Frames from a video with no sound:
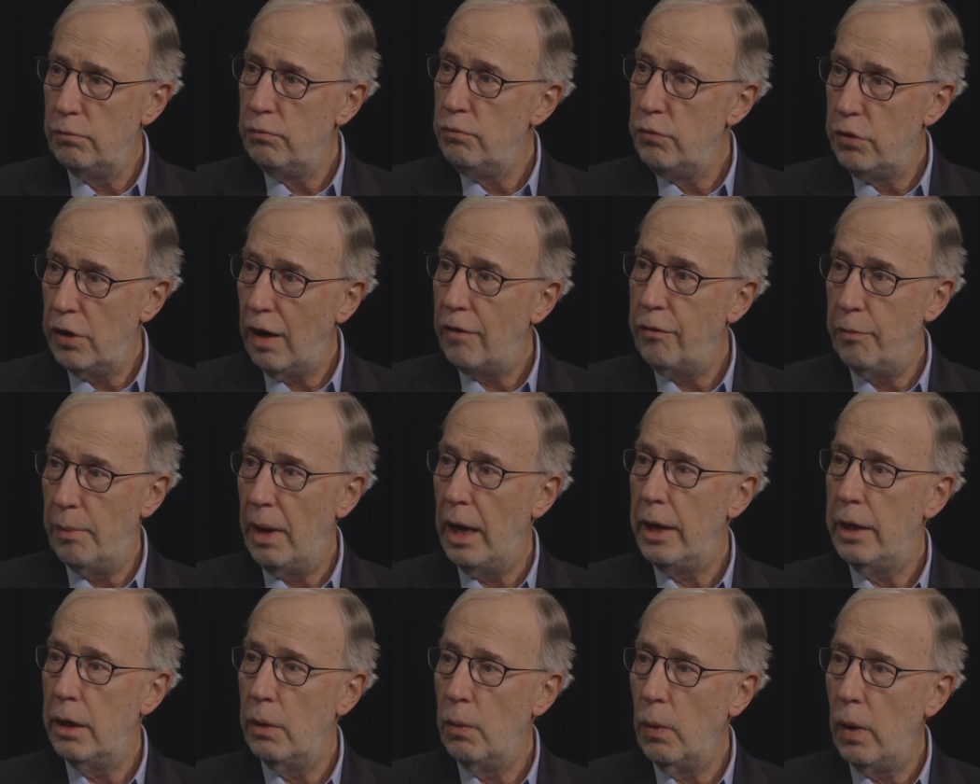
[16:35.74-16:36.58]

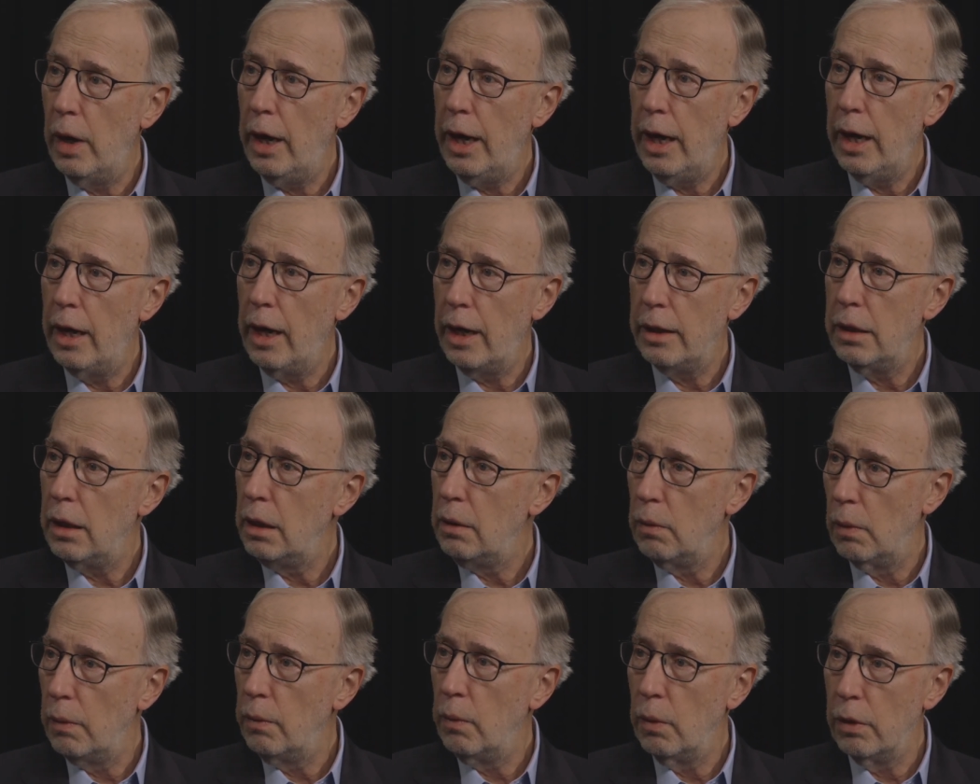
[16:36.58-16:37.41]
tough-minded way, and I
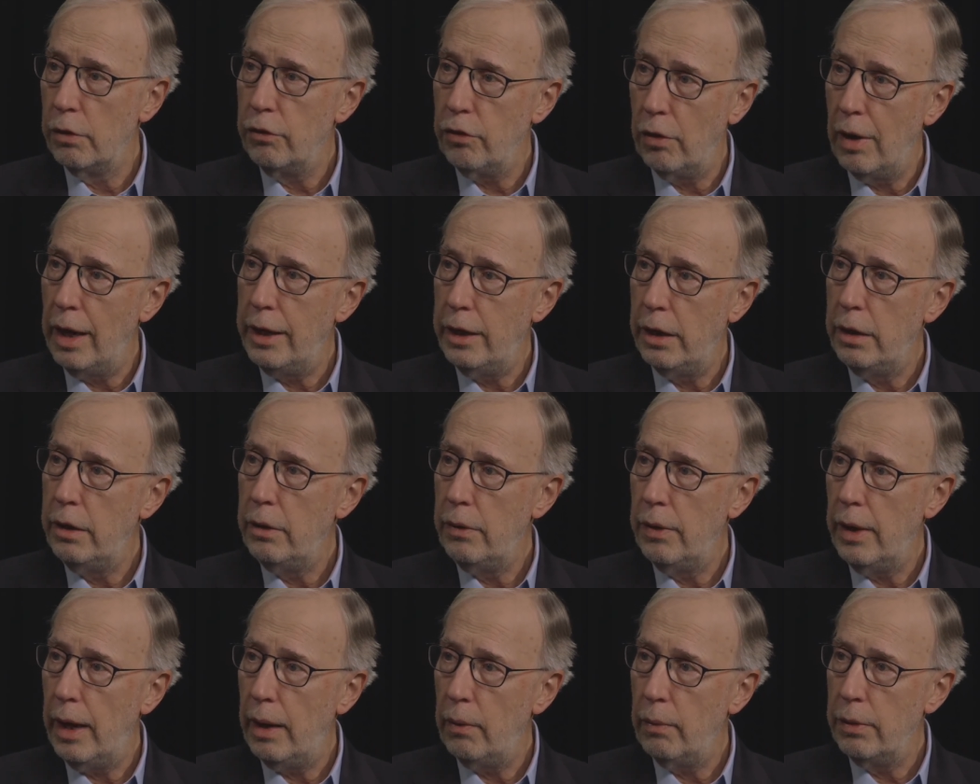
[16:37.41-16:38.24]
think we're trying to do
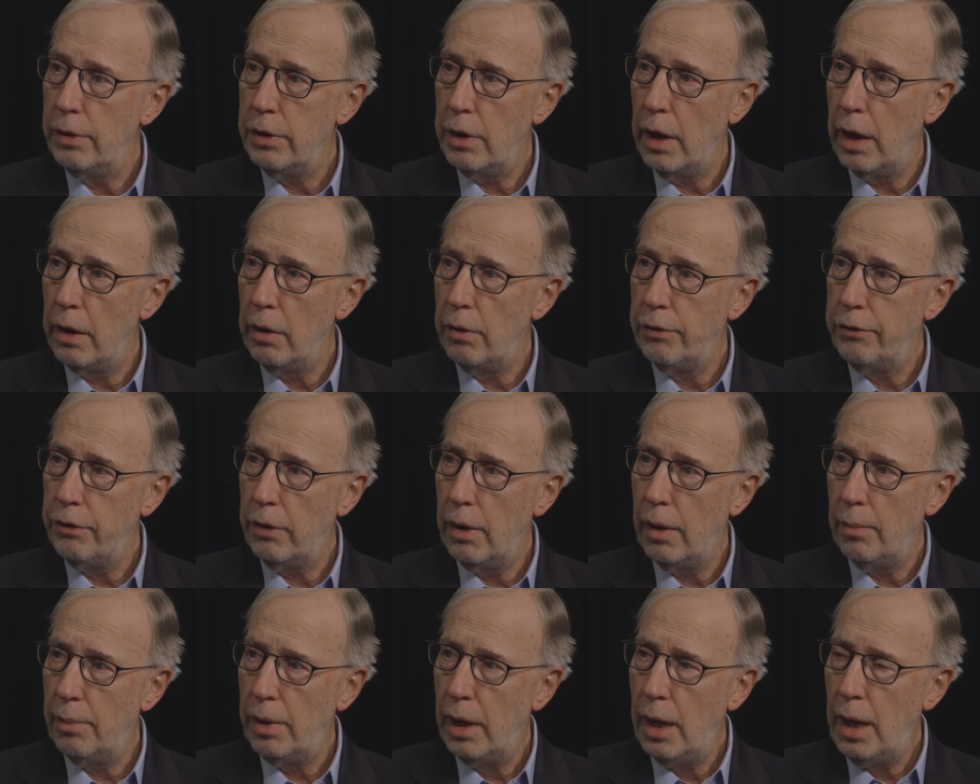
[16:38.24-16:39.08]
that with Donald
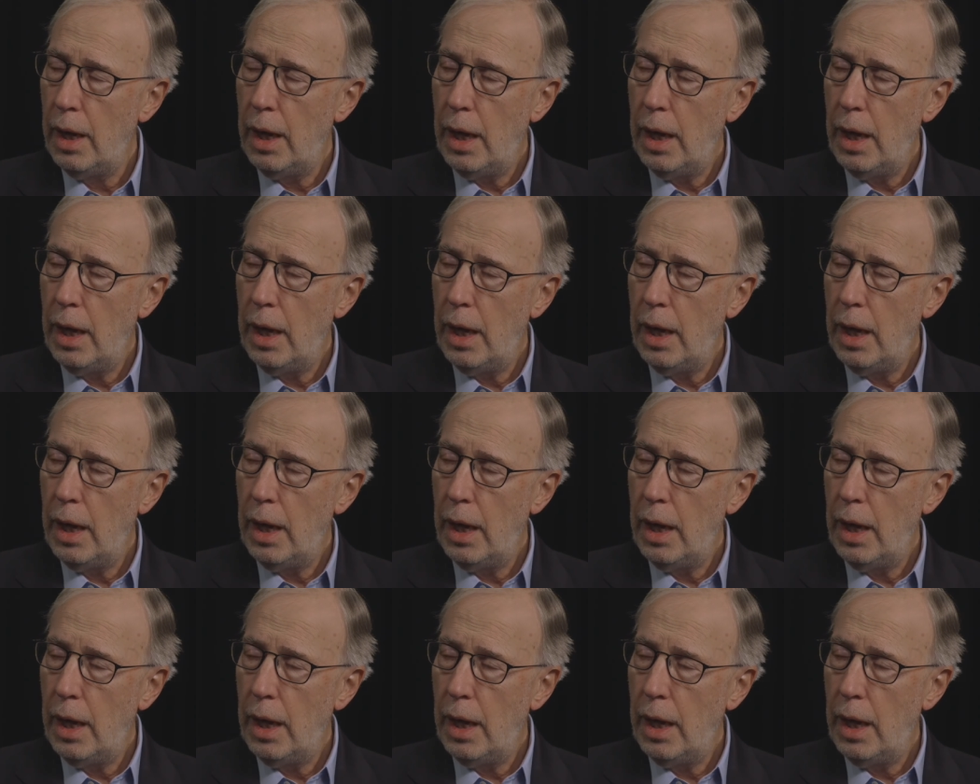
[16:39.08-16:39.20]
Trump.